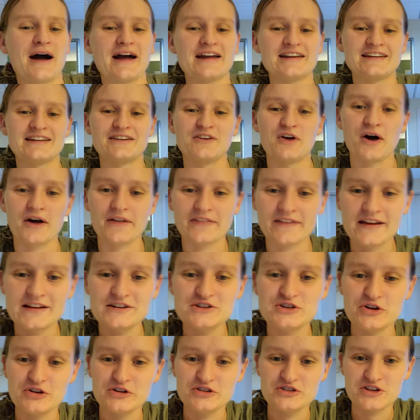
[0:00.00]
I did online
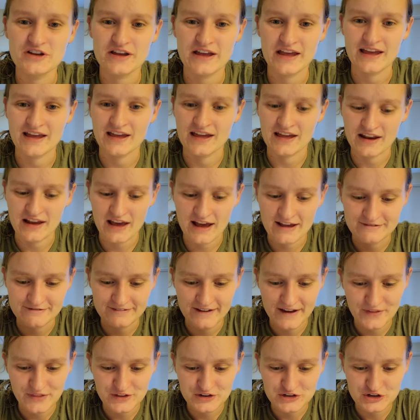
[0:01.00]
church and I
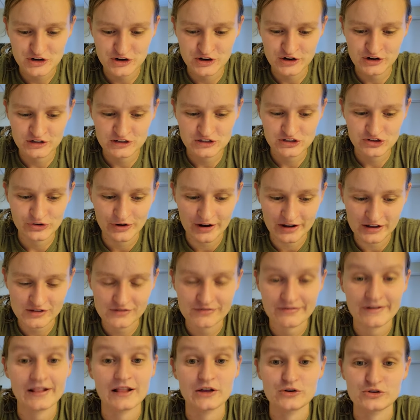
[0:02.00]
found the church Grace
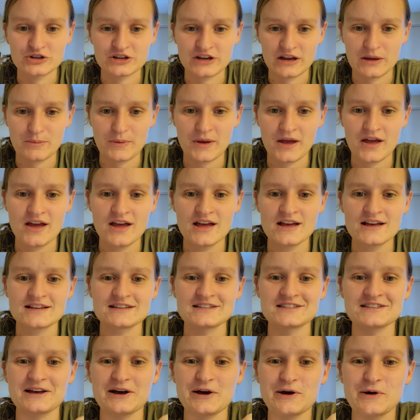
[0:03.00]
Fellowship.
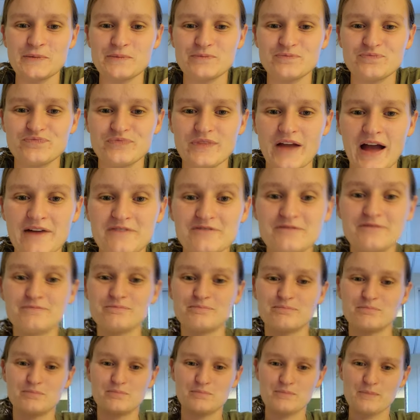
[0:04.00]
So I've
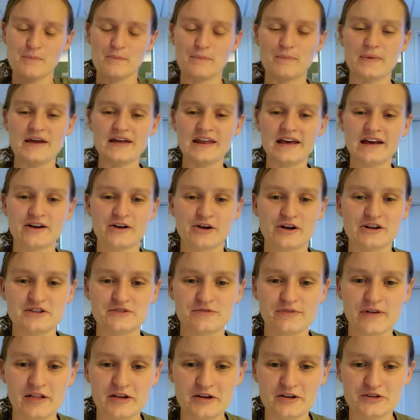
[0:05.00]
been at Grace
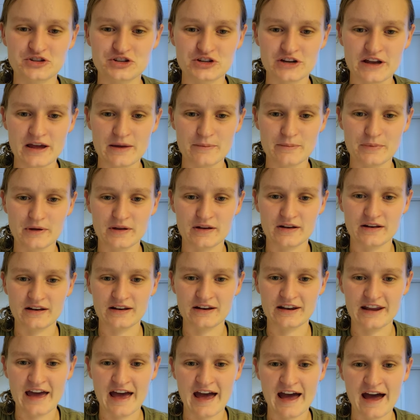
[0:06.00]
Fellowship
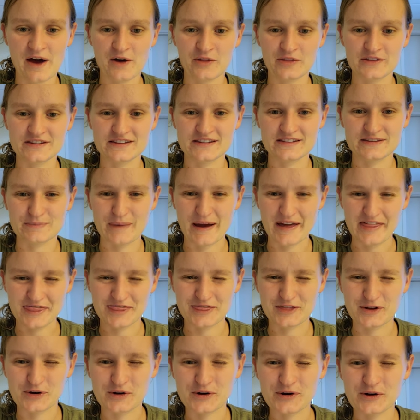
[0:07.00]
now. This is my
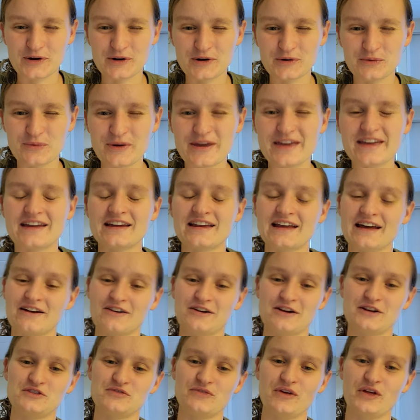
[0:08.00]
third weekend at
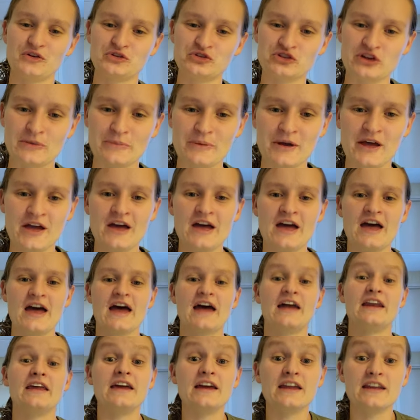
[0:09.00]
Grace Fellowship
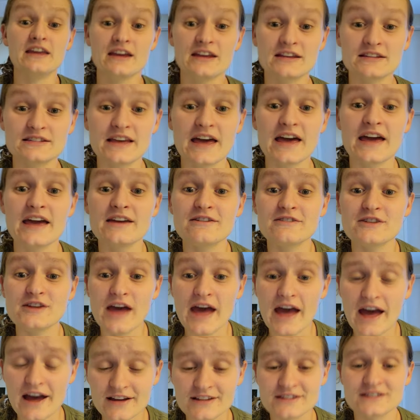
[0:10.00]
and it is a
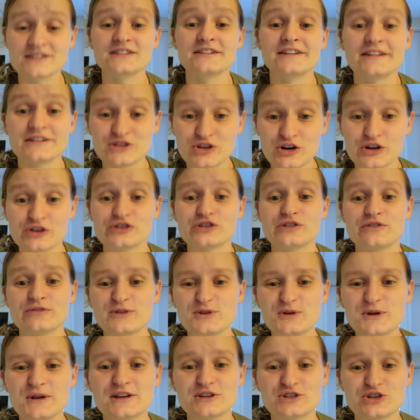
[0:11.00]
excellent church if
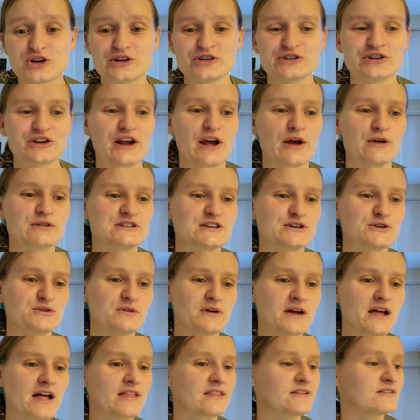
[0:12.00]
you need a church to go
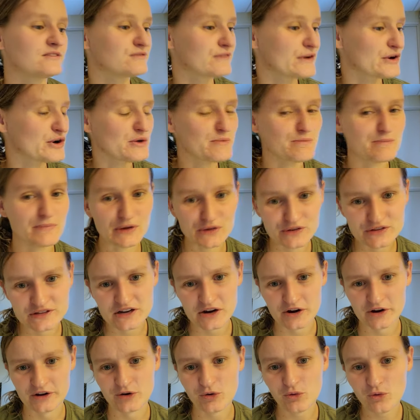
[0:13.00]
to. They're very
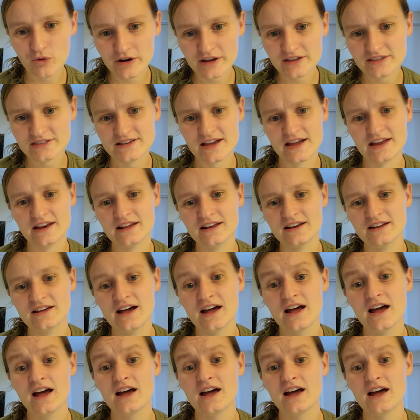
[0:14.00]
military orientated.